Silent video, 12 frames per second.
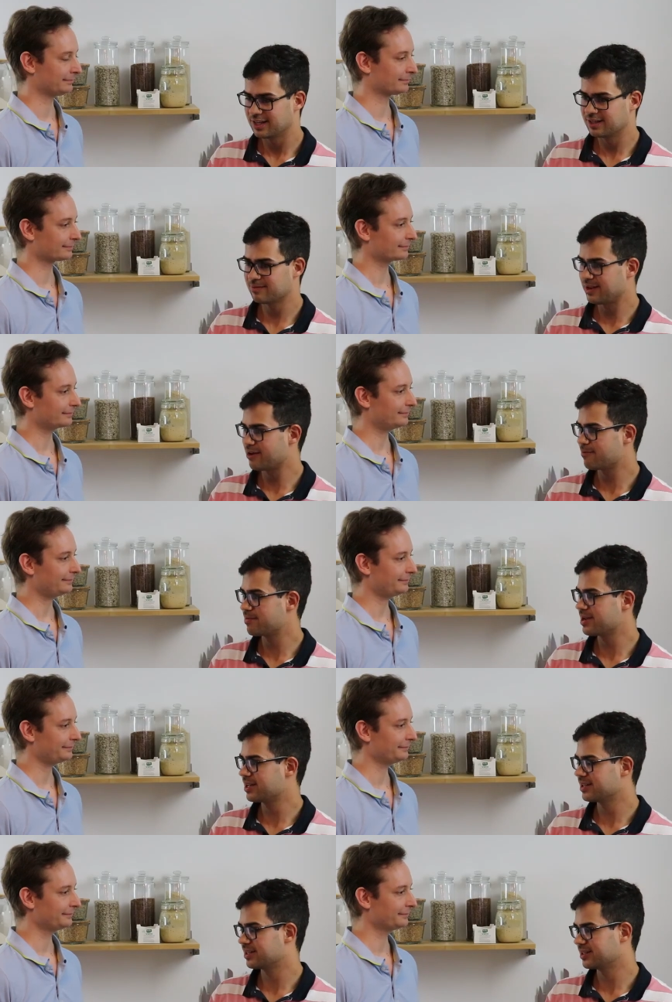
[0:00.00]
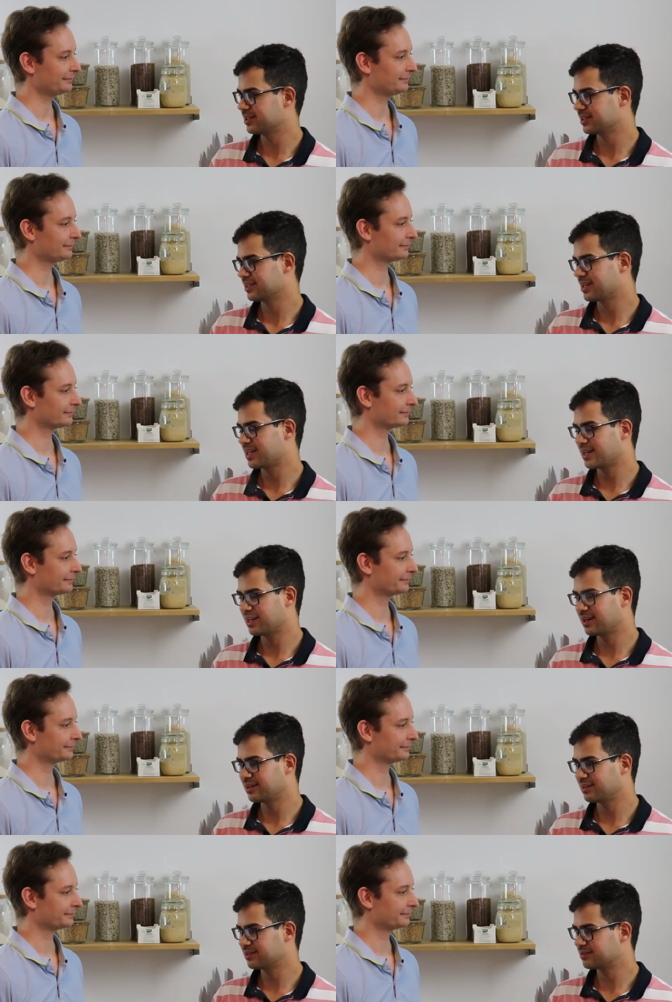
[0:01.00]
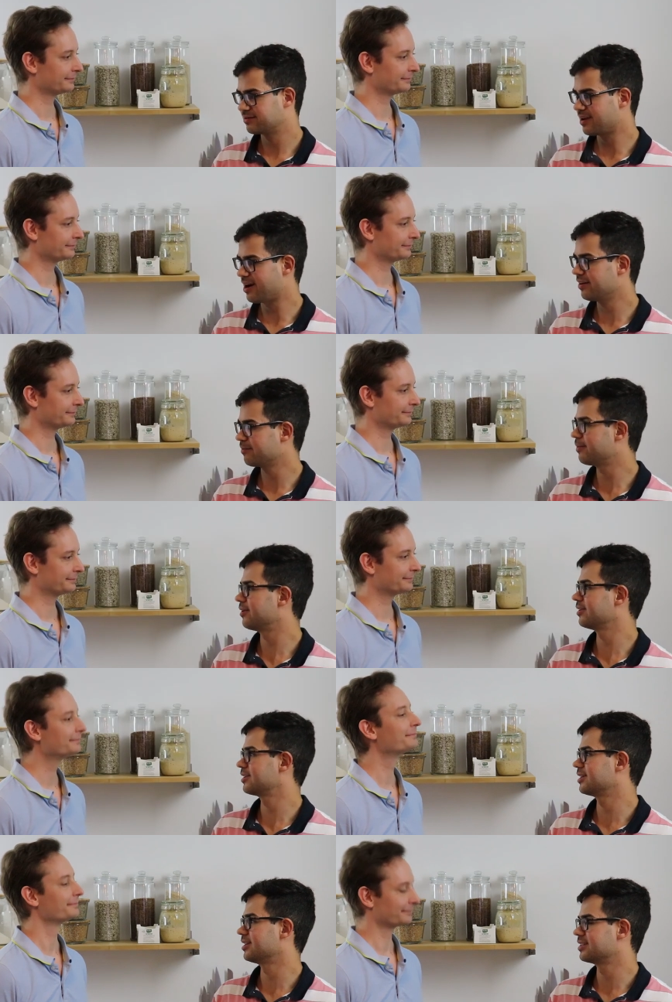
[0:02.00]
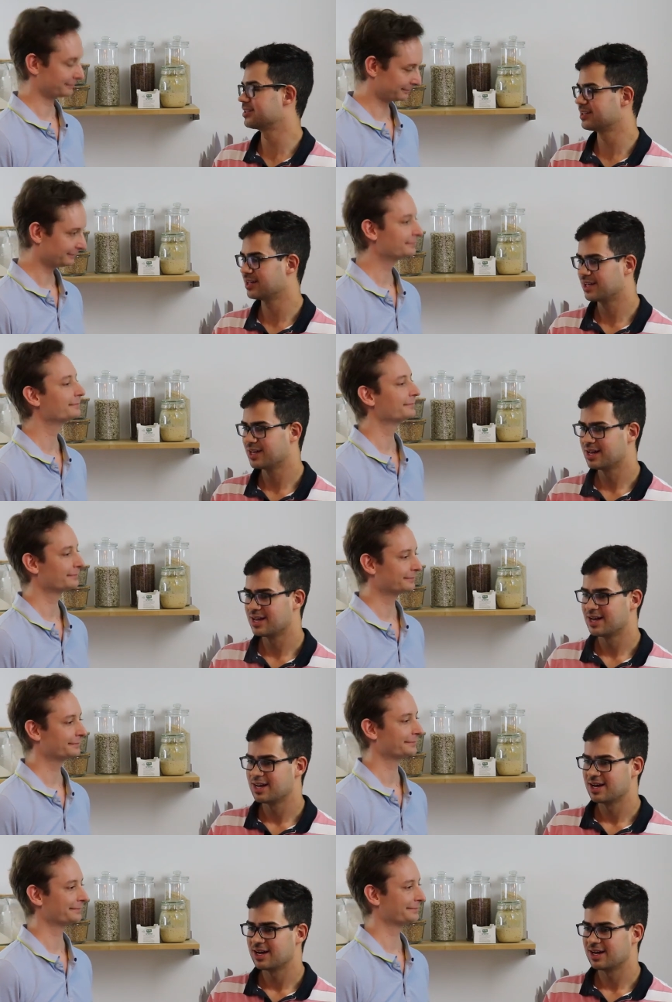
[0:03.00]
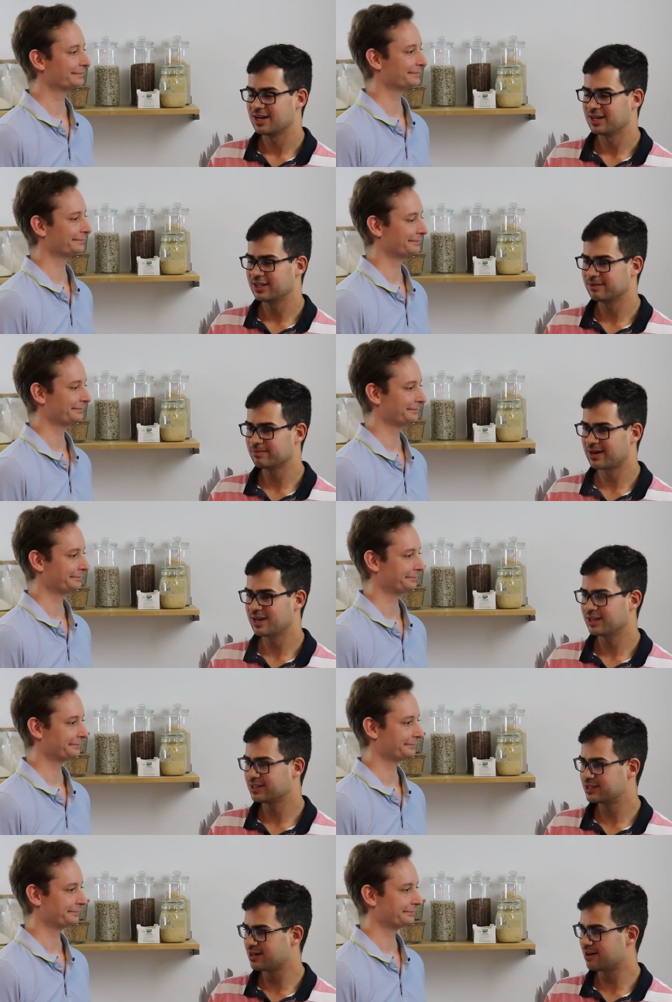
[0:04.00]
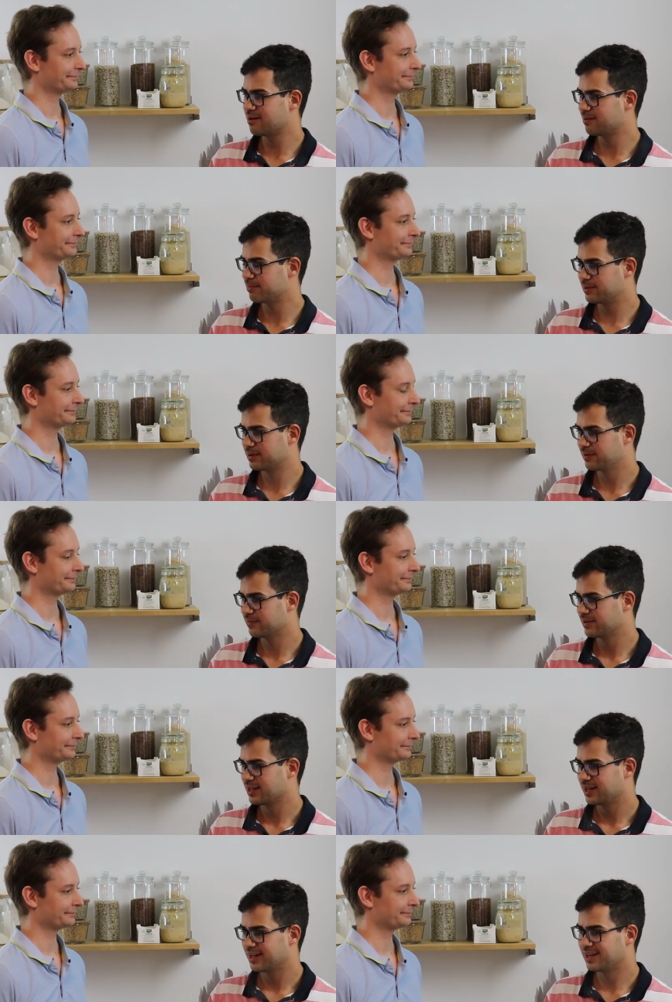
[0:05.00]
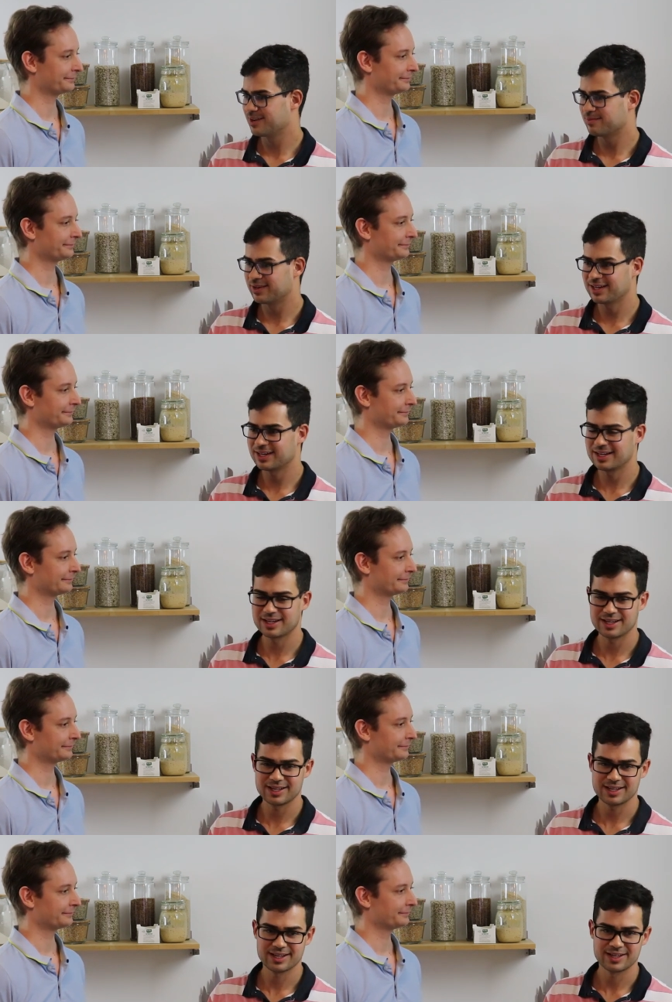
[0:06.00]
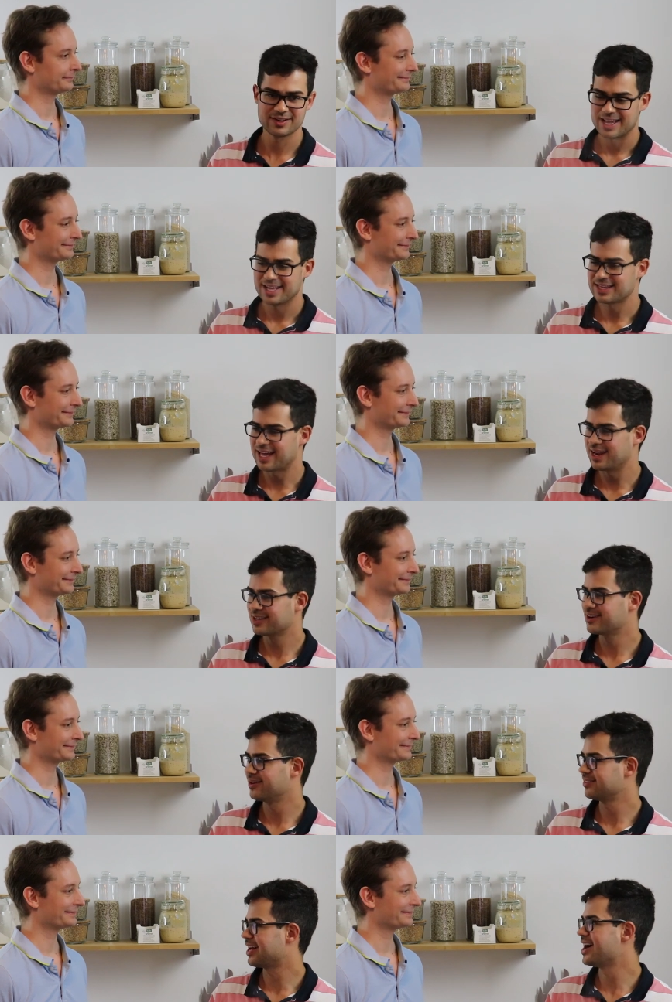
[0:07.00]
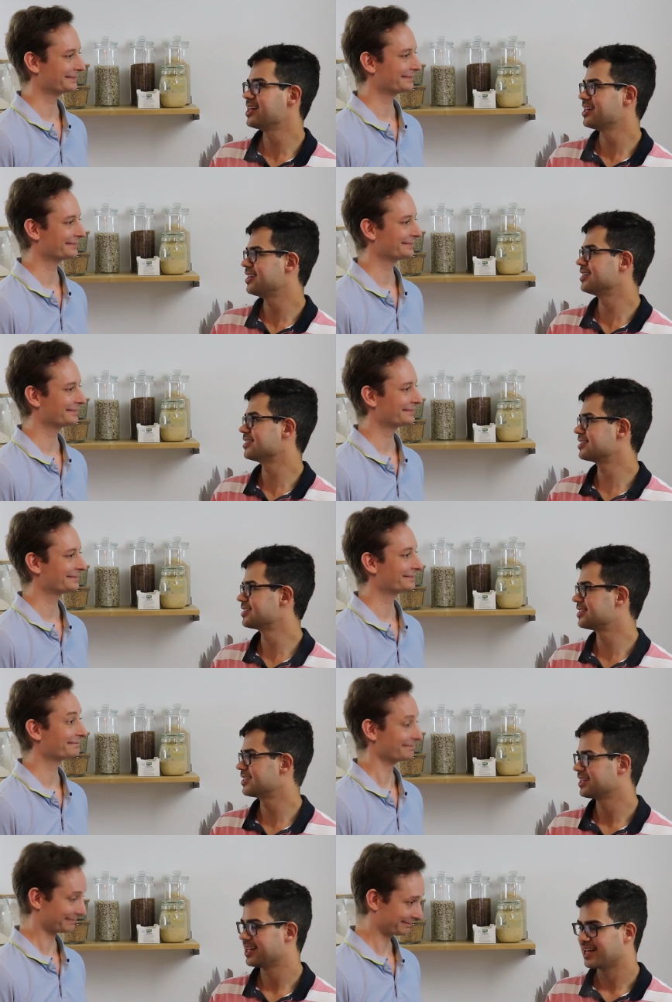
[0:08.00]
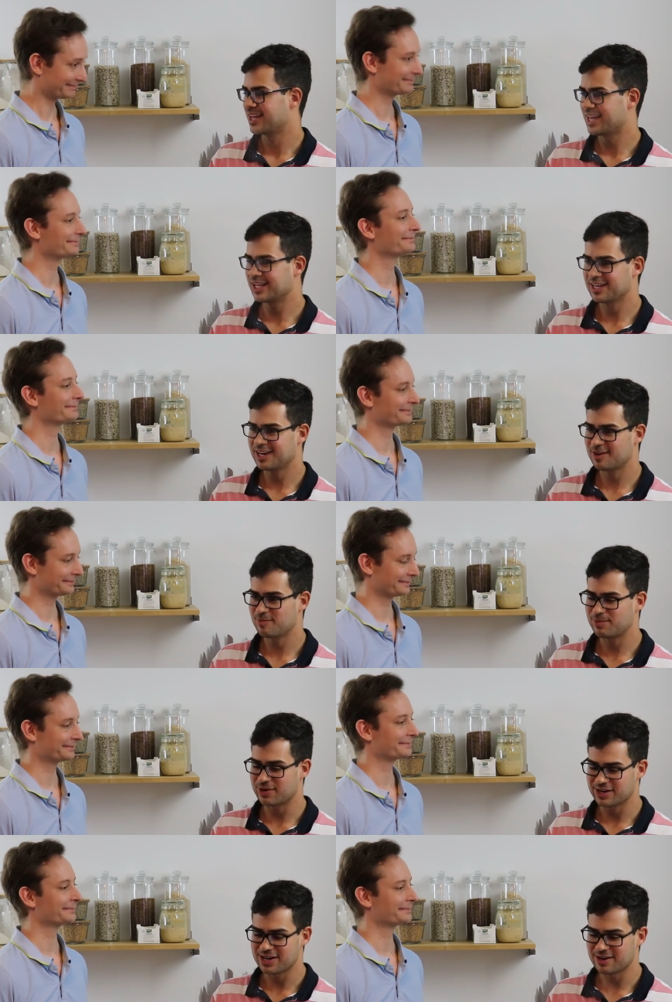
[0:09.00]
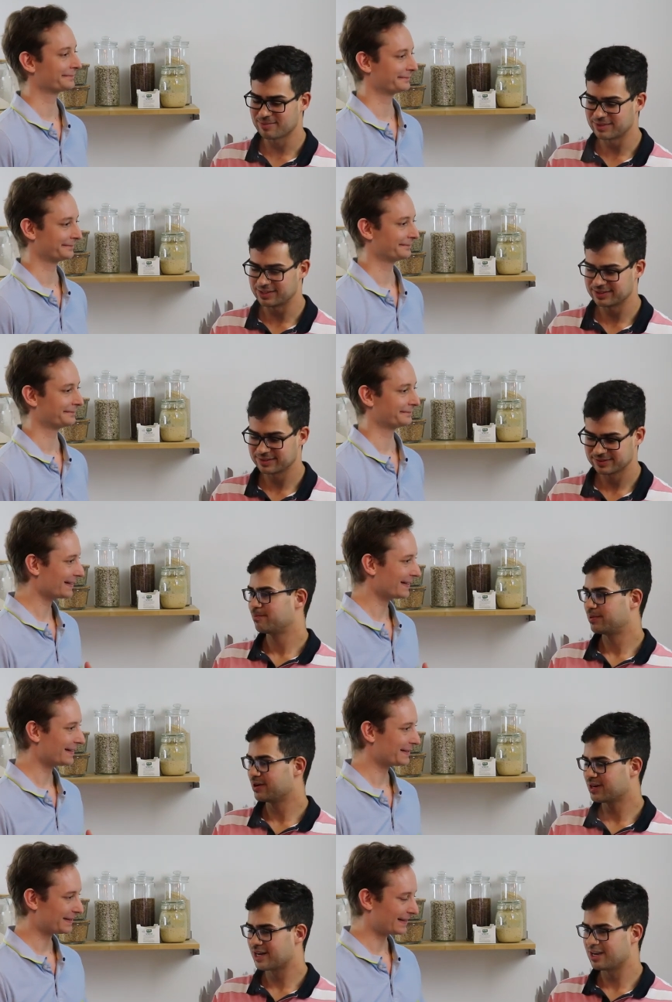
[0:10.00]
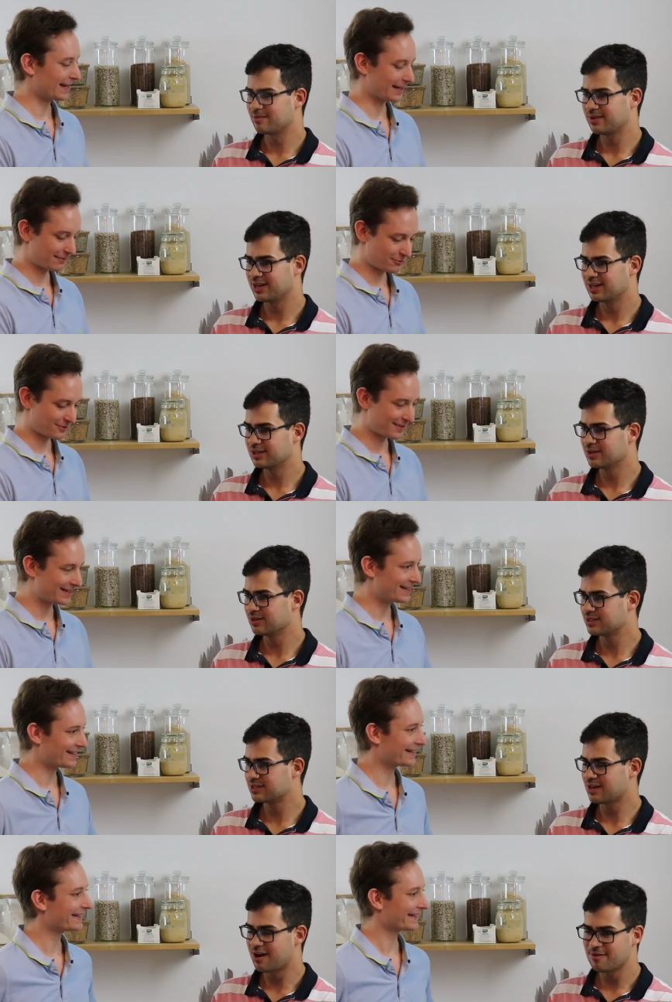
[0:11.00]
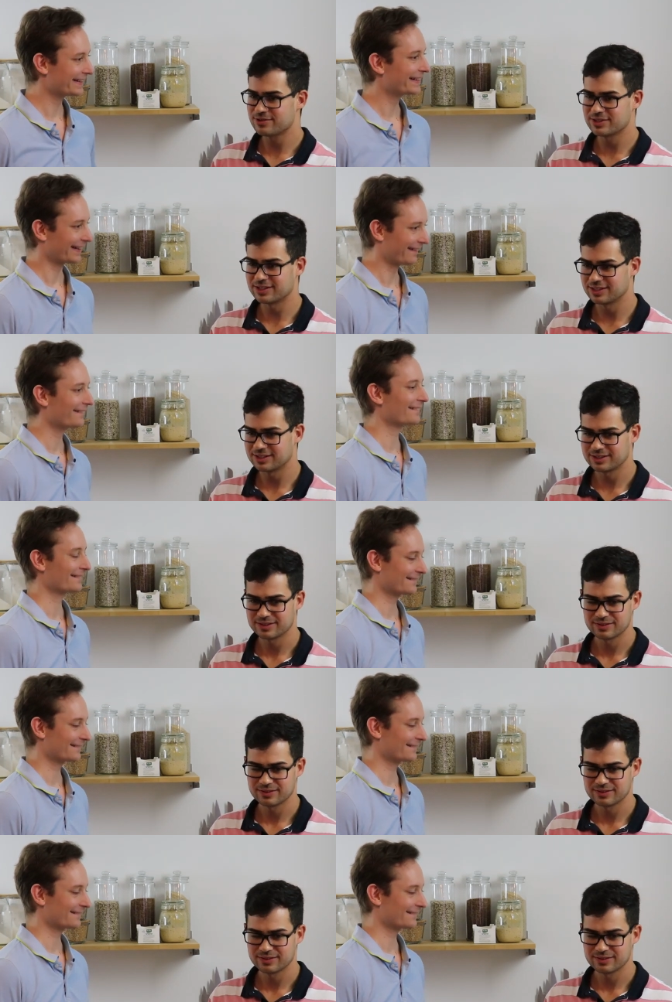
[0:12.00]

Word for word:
Speaker 1: in my opinion, the English is very important. Uh, in my job, I'm a telecom analyst and a programmer. Program a new software